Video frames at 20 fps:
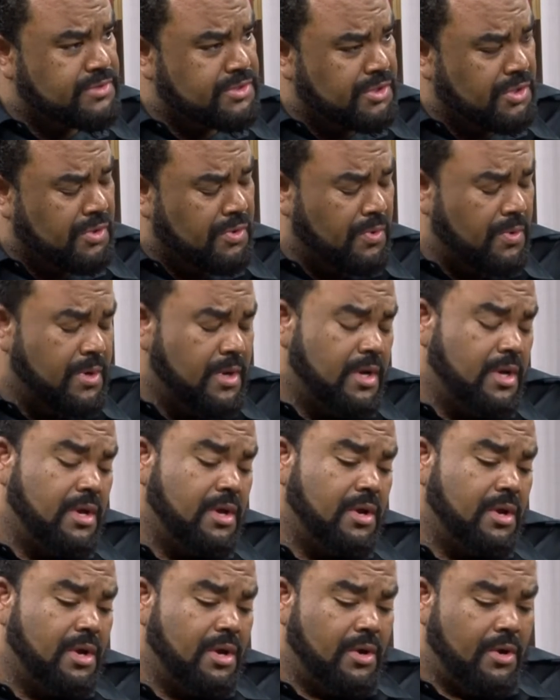So
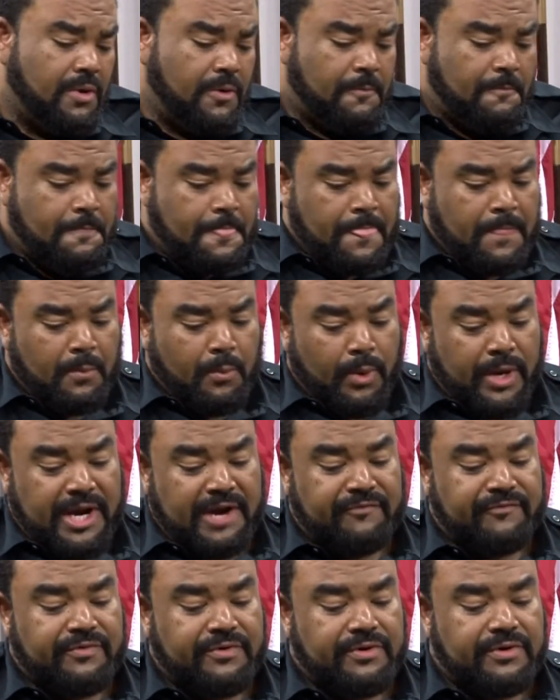
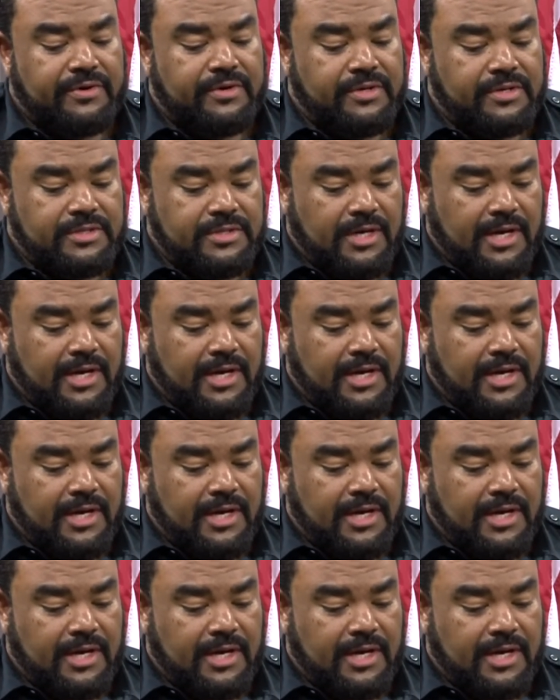whenever